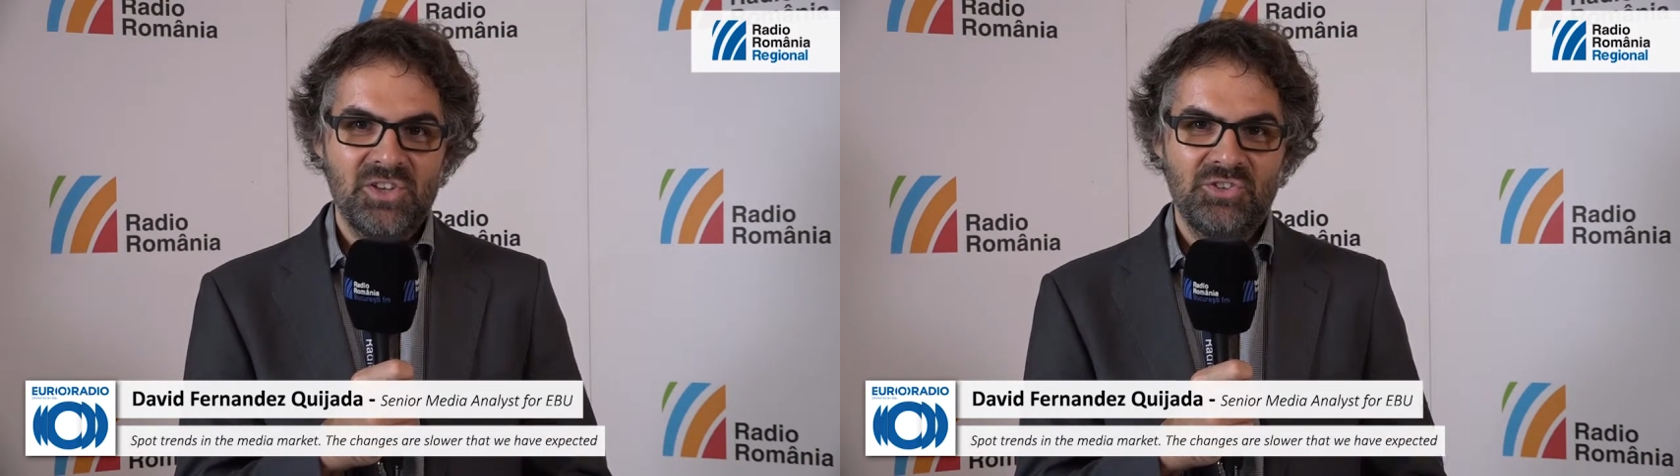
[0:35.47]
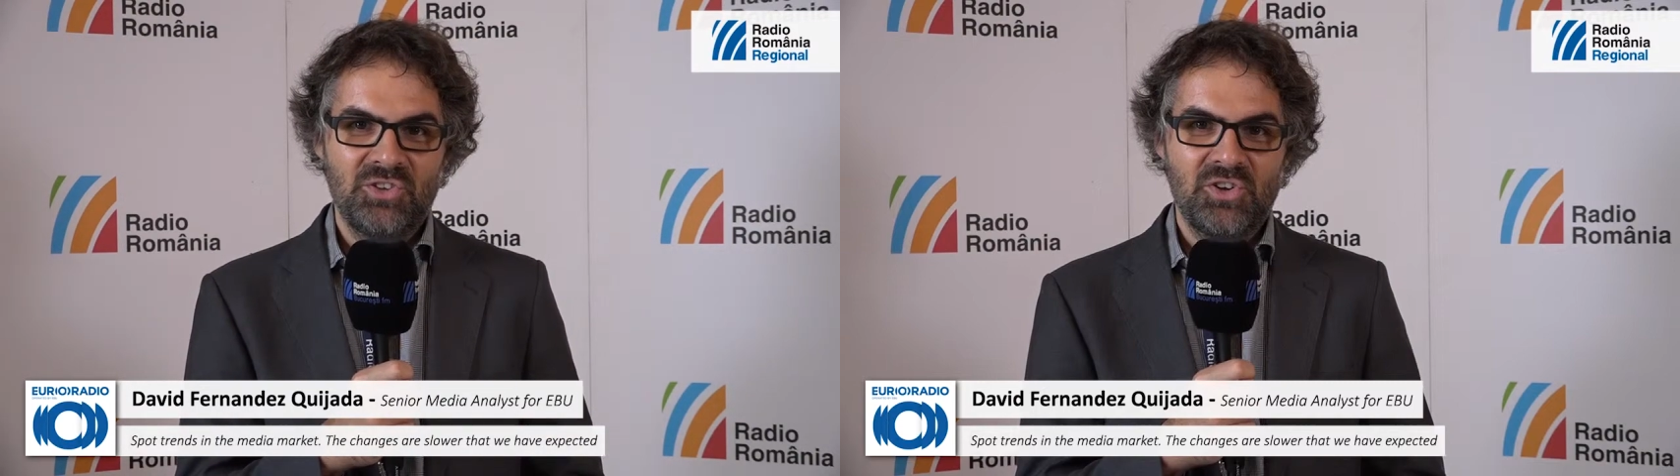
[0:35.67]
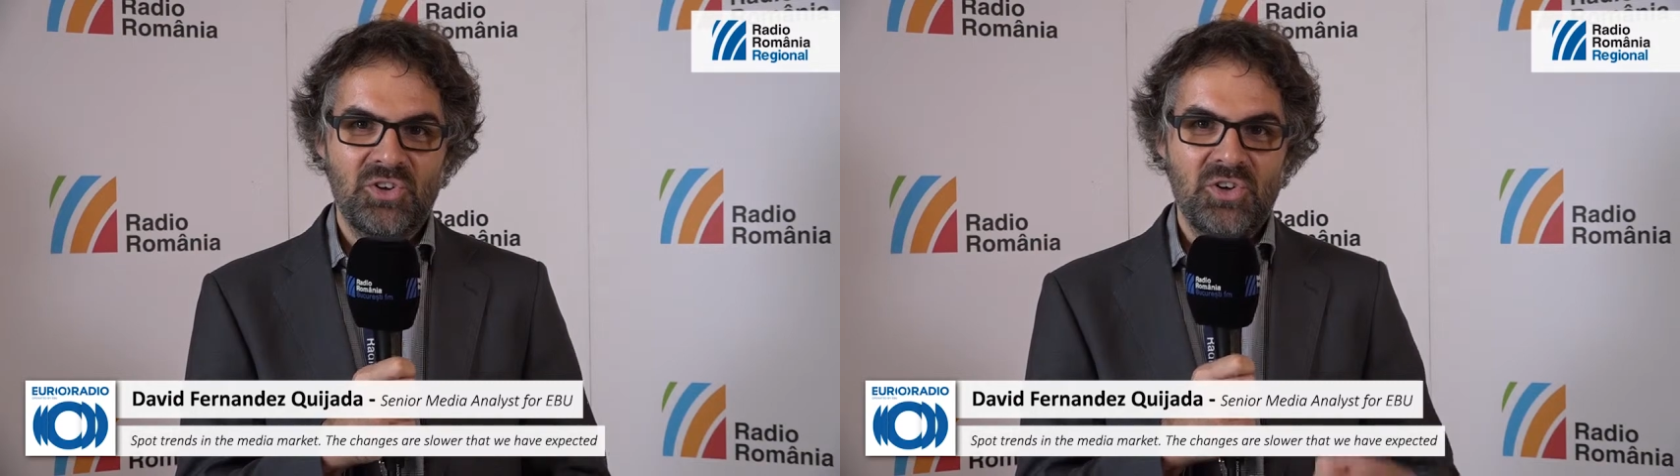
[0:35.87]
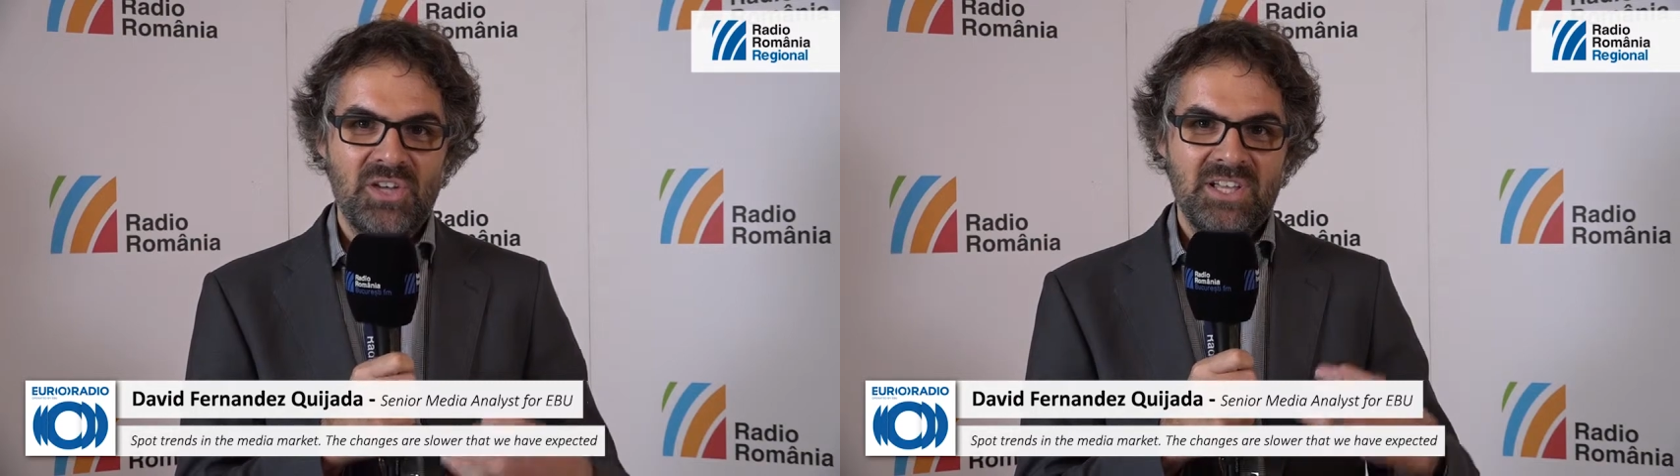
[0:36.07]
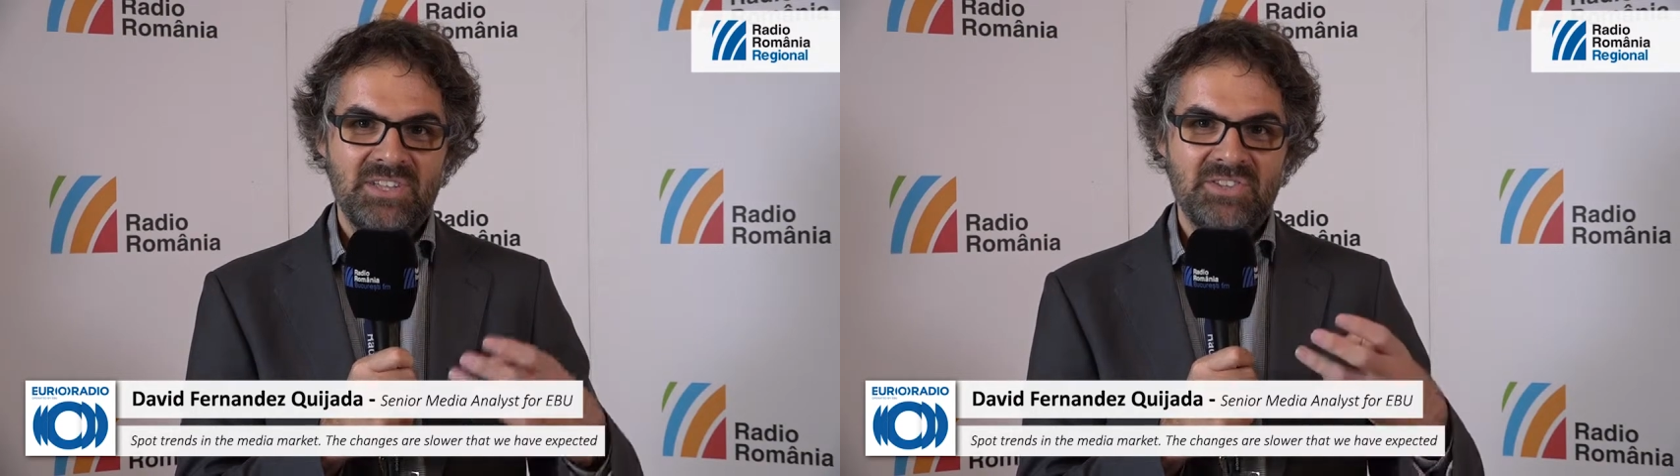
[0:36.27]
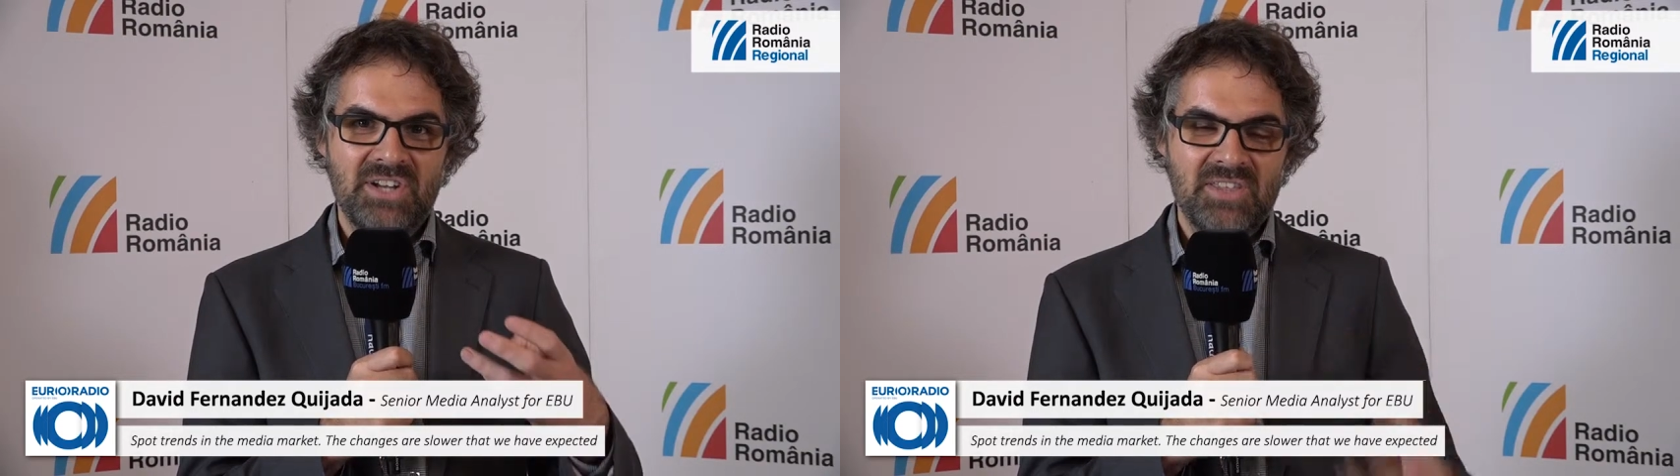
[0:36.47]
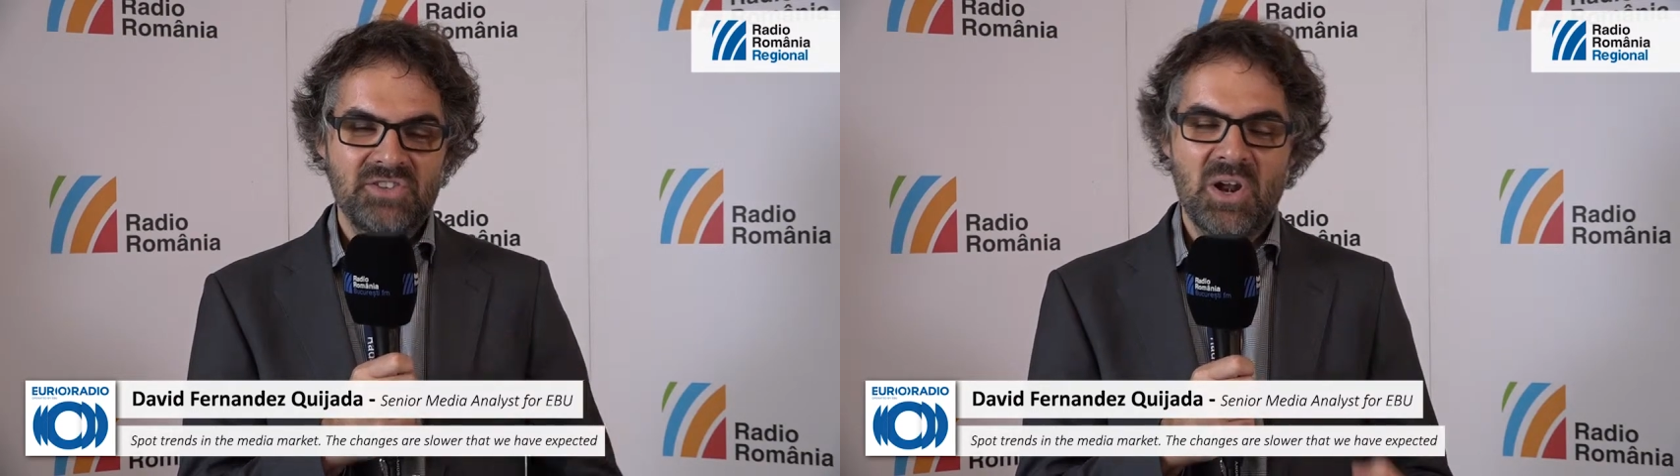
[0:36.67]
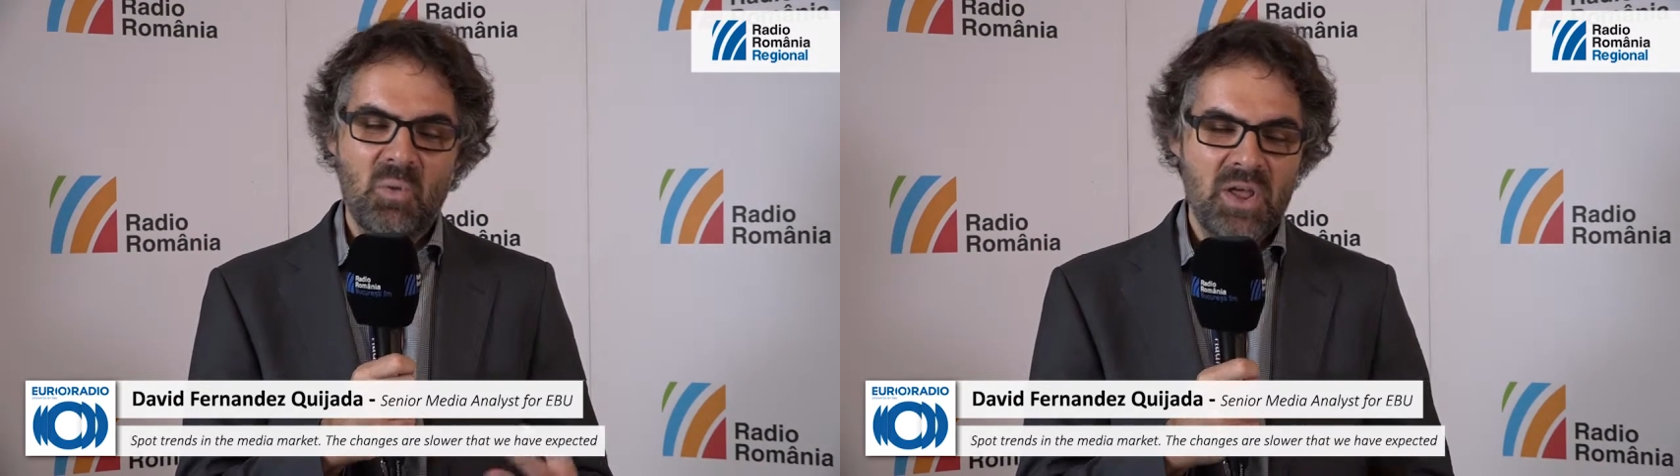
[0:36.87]
So
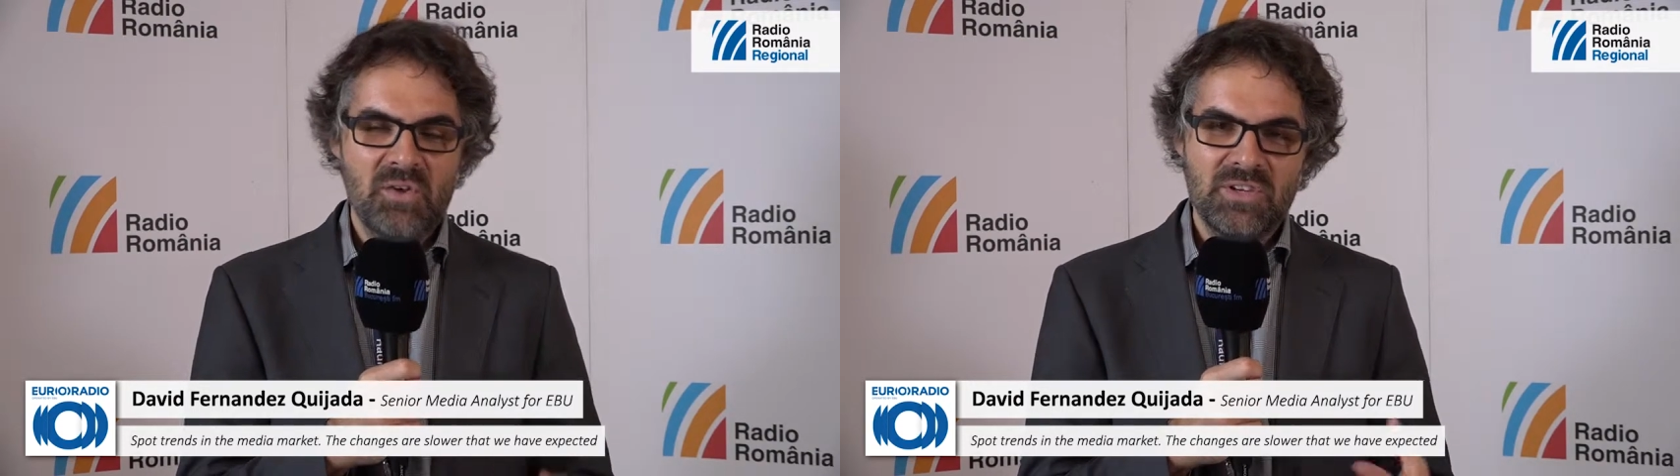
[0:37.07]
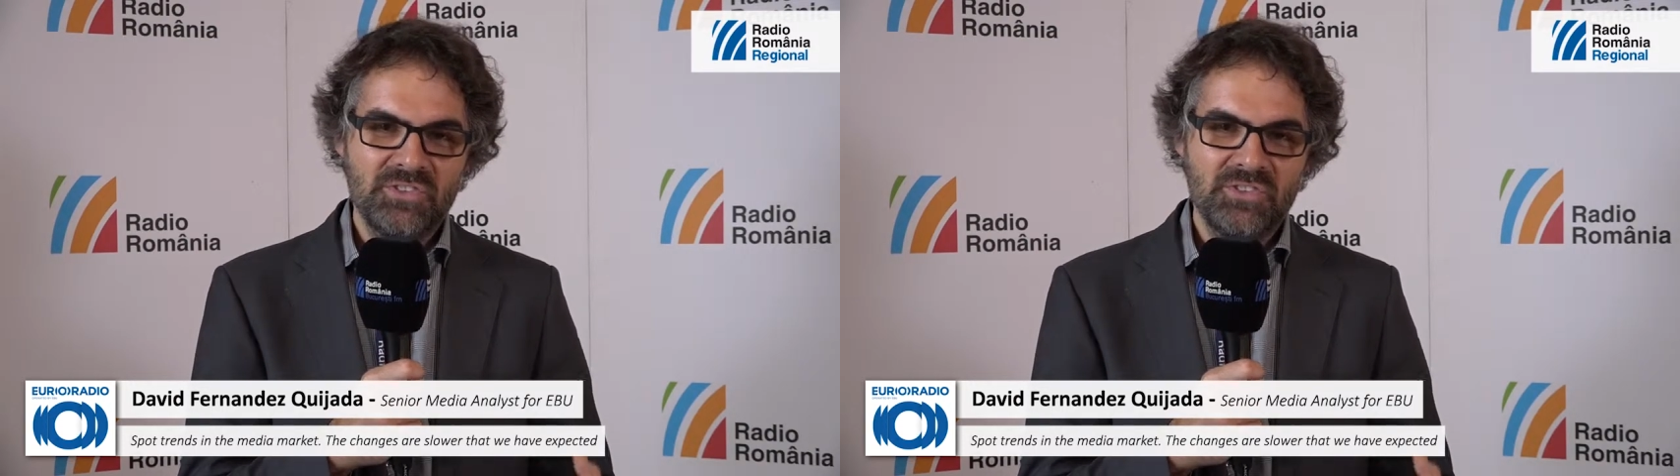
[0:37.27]
traditional way of